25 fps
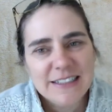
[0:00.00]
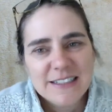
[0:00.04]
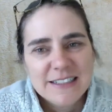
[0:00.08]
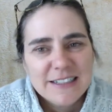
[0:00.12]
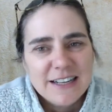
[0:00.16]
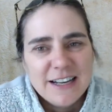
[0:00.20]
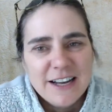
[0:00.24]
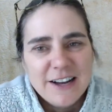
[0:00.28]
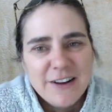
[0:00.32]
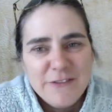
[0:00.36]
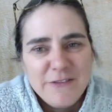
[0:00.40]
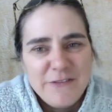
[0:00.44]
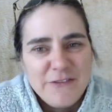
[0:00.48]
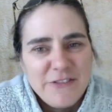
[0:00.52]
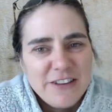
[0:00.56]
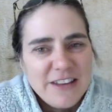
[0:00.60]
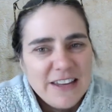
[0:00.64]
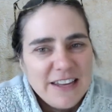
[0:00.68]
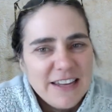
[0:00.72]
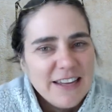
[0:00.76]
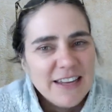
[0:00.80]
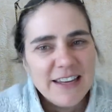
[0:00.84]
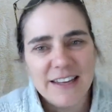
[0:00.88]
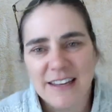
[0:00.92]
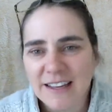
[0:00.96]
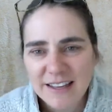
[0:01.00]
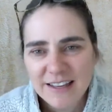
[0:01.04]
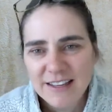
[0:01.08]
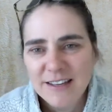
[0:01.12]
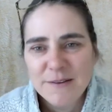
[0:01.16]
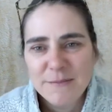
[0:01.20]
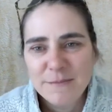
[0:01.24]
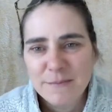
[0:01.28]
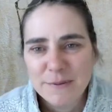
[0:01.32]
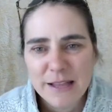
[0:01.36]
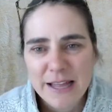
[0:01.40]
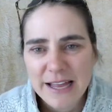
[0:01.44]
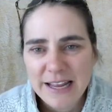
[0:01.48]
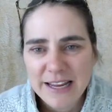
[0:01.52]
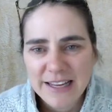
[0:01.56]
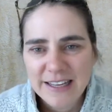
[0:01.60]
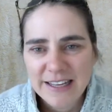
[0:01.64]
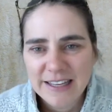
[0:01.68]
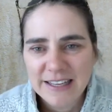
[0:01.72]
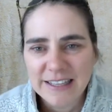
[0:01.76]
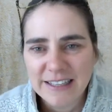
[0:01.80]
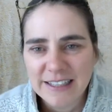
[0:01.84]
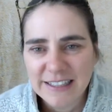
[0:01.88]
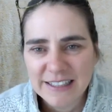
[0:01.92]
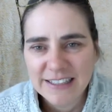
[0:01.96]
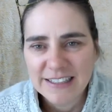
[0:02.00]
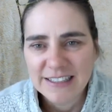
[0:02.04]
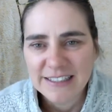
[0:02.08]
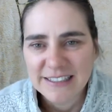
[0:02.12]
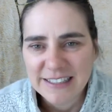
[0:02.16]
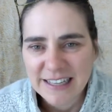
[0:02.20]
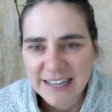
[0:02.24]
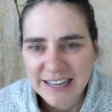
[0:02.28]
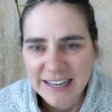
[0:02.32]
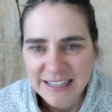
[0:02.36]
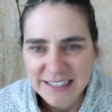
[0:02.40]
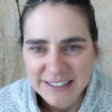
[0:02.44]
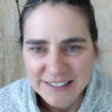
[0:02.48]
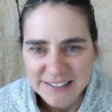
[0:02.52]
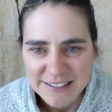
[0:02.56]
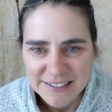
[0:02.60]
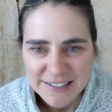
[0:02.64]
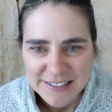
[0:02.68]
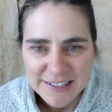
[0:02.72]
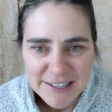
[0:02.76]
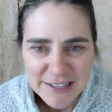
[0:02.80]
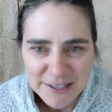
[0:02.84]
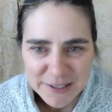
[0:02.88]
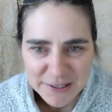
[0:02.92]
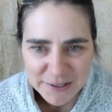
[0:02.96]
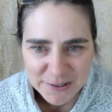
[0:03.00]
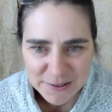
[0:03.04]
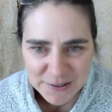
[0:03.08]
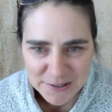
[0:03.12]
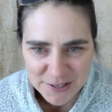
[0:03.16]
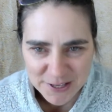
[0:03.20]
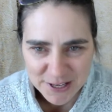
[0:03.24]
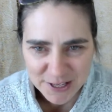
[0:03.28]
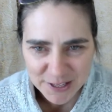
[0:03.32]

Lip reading: comfy blanket and take a snooze.